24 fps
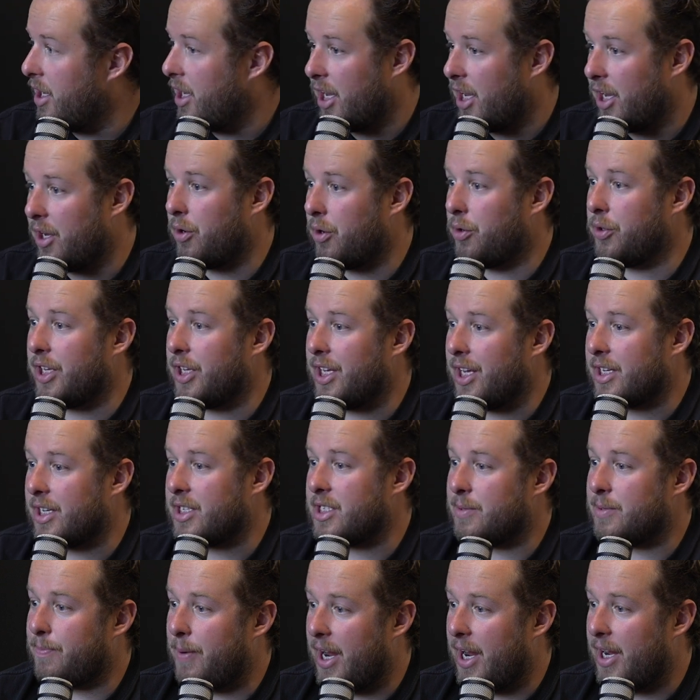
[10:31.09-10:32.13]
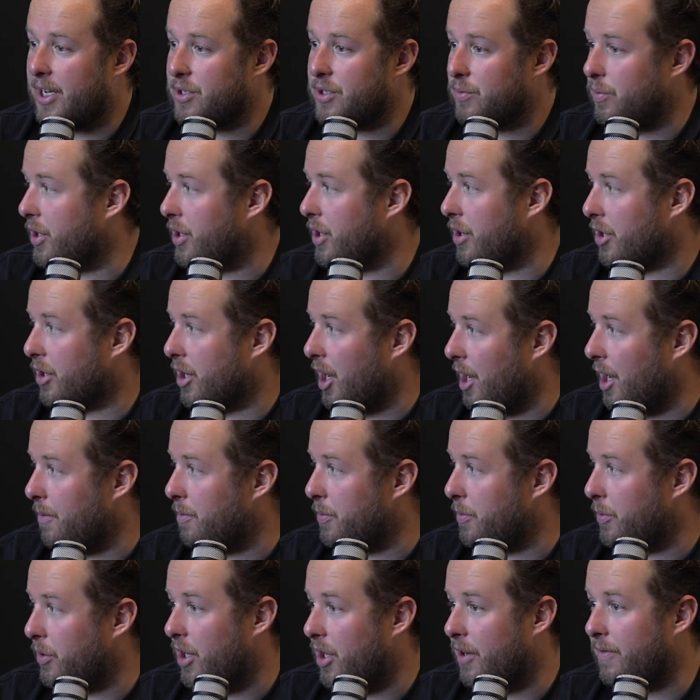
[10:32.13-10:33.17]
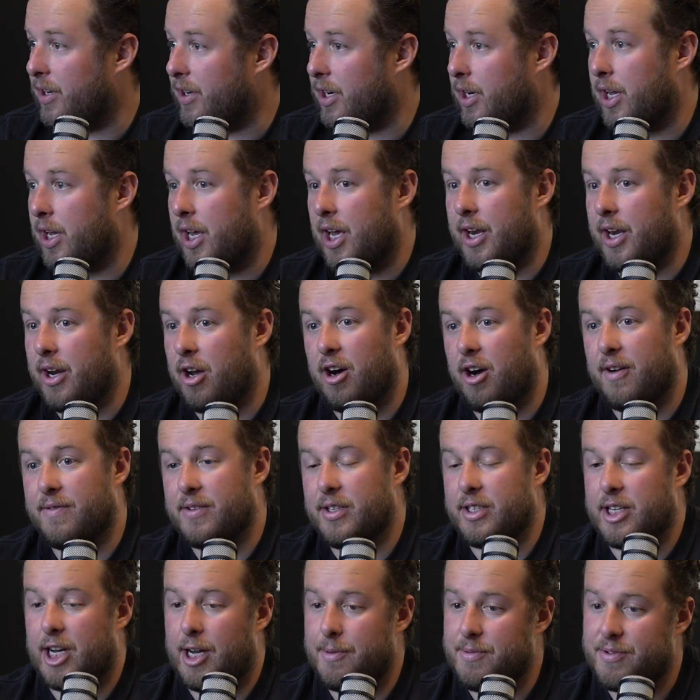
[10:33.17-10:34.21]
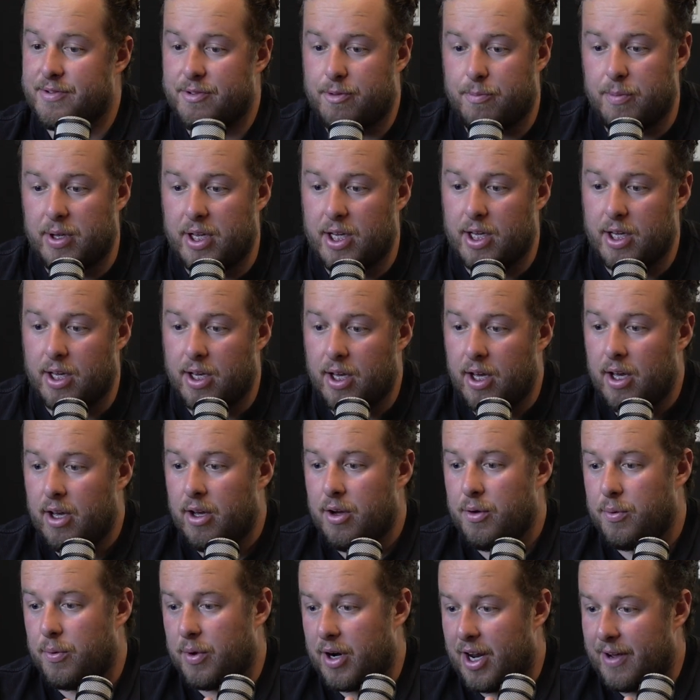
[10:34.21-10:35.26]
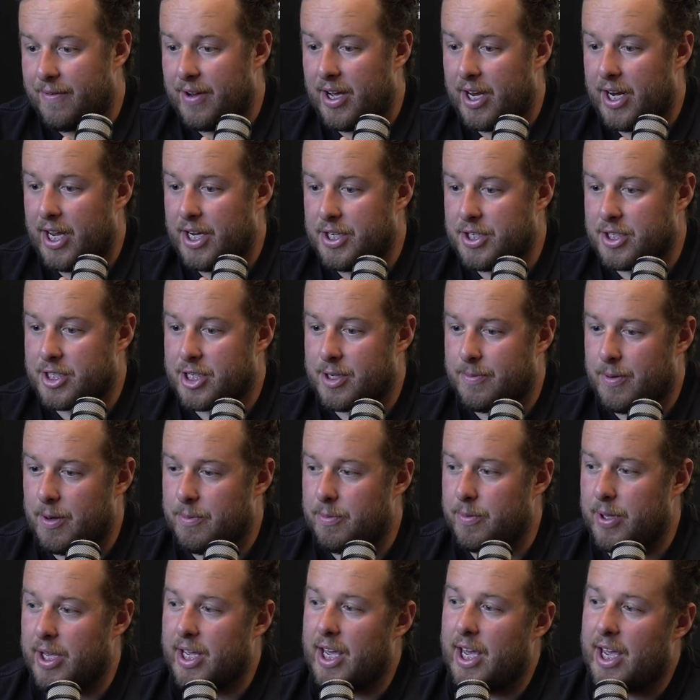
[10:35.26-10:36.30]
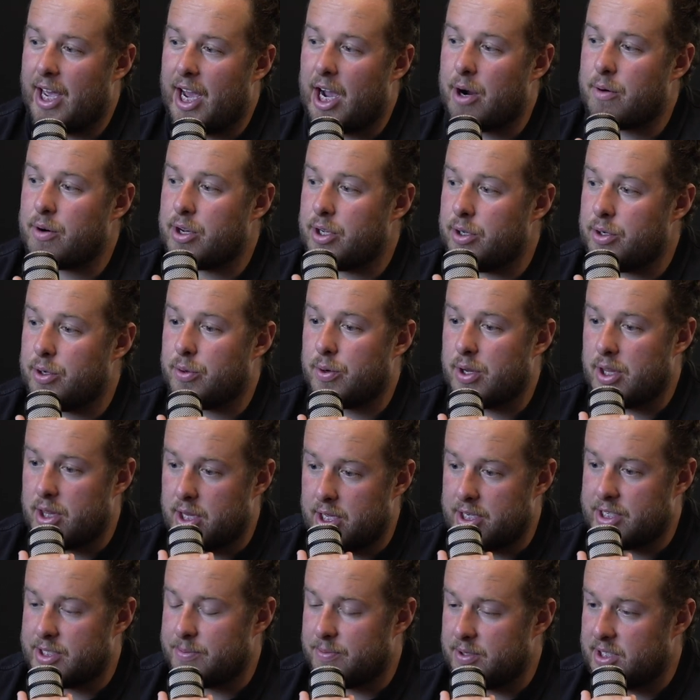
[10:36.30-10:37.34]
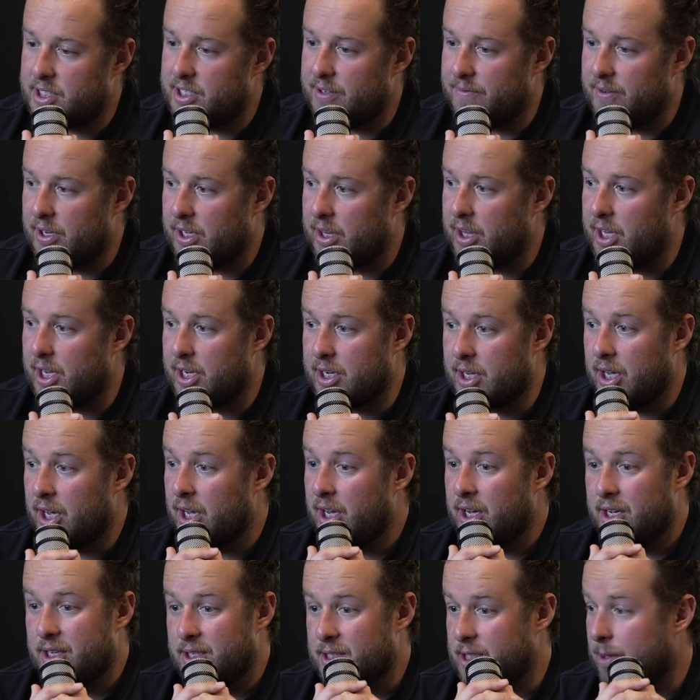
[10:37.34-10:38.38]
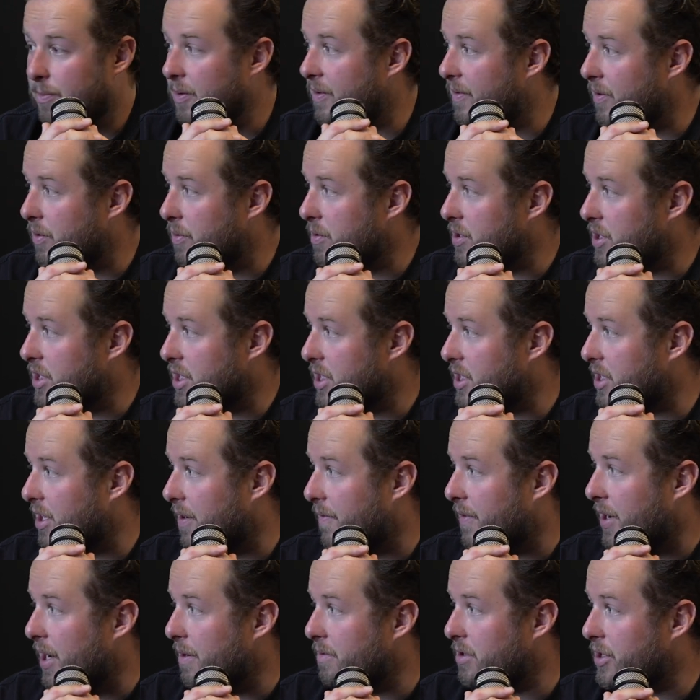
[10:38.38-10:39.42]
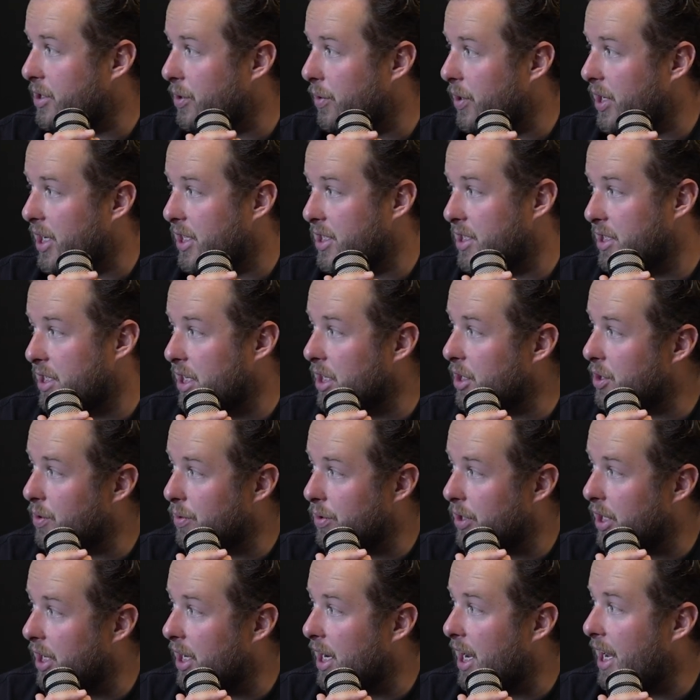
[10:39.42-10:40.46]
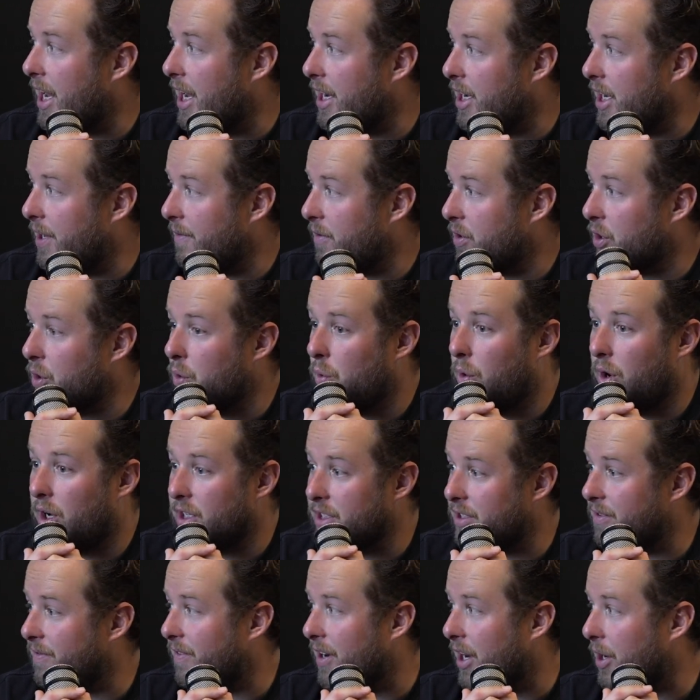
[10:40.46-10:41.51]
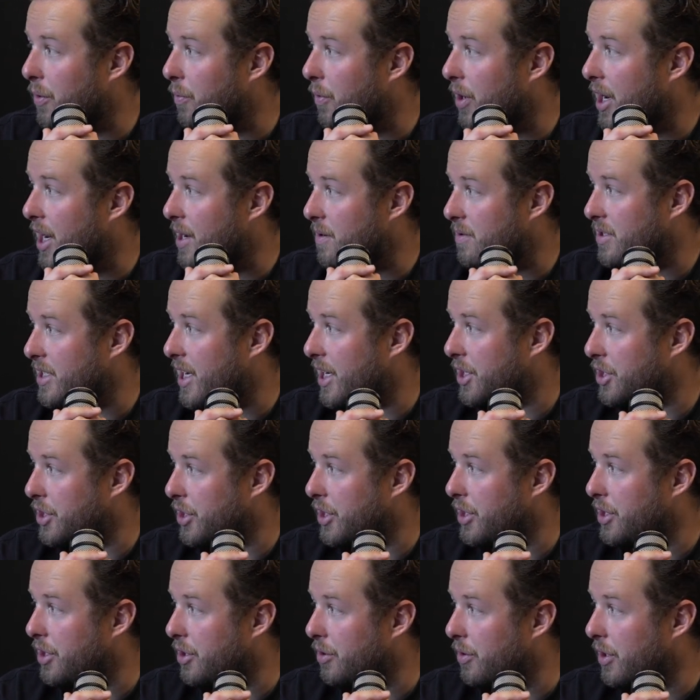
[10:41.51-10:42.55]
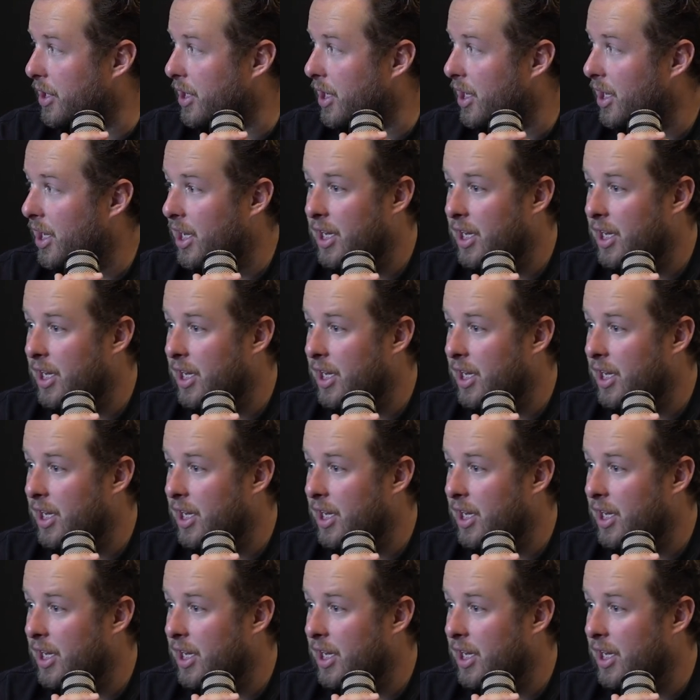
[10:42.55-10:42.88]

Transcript: It only expands what you're capable of, and oftentimes for me, when I've had agents come up and be like, hey, how are you doing this specific thing? Some of it was just stuff that I was doing instinctually, and I hadn't even quantified what I was actually doing,